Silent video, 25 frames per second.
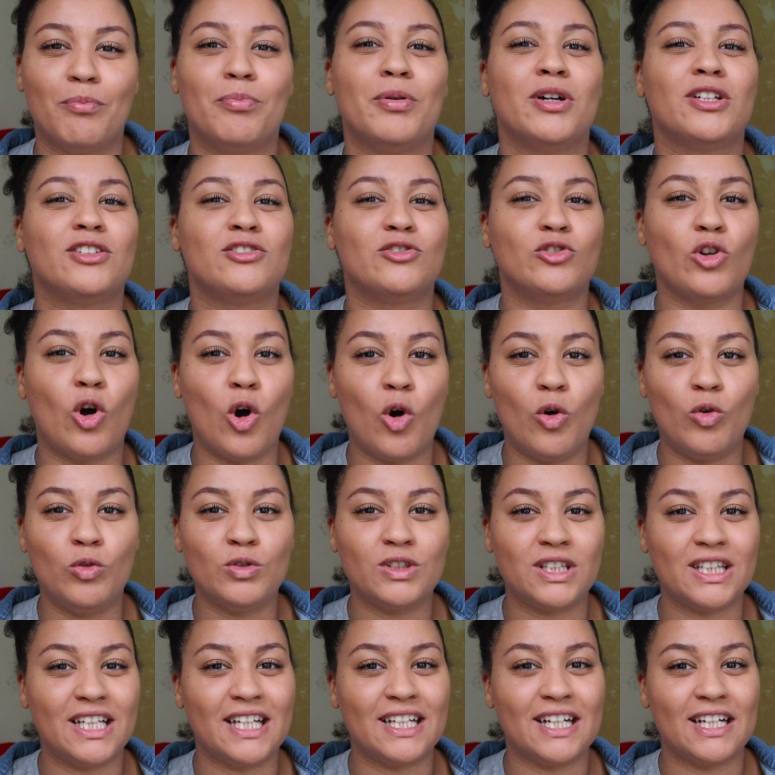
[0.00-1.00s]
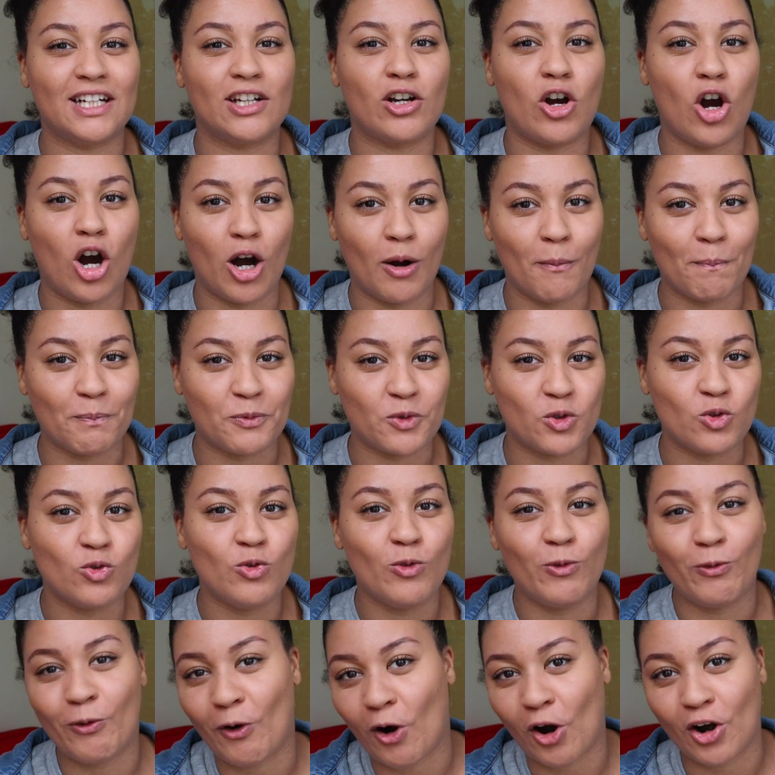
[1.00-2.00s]
but don't let it come
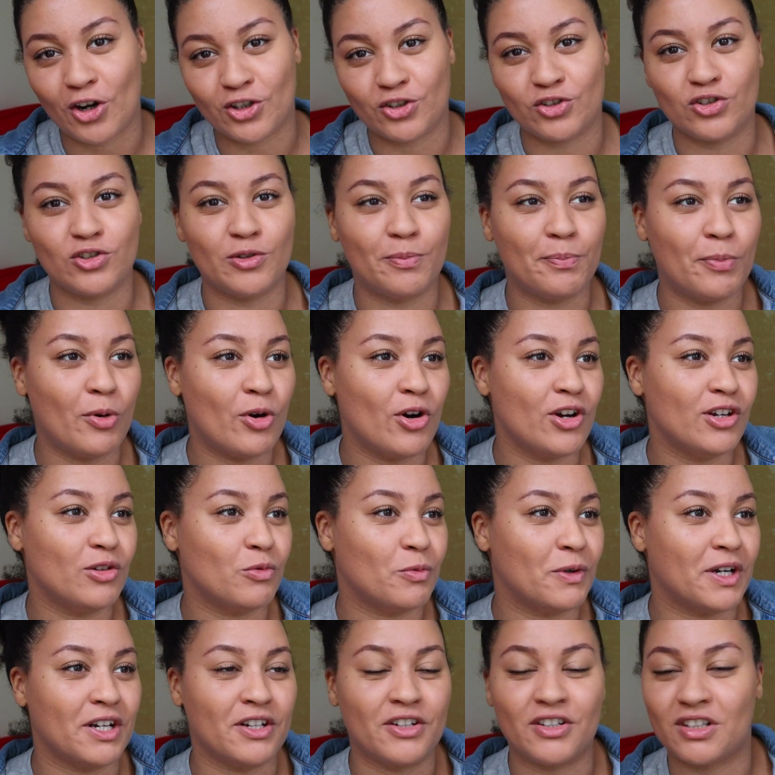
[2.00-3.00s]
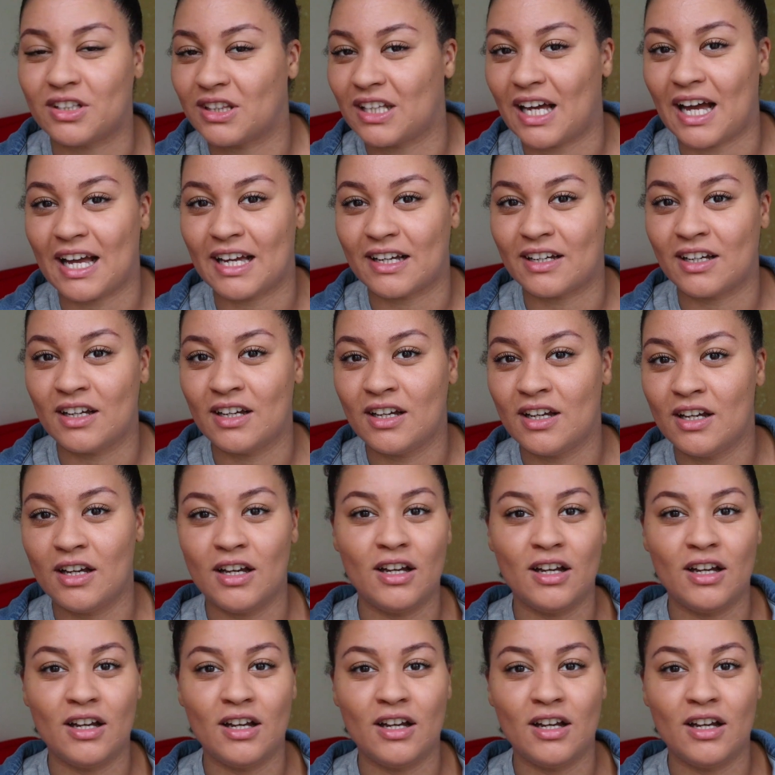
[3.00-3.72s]
too far to the point where you're like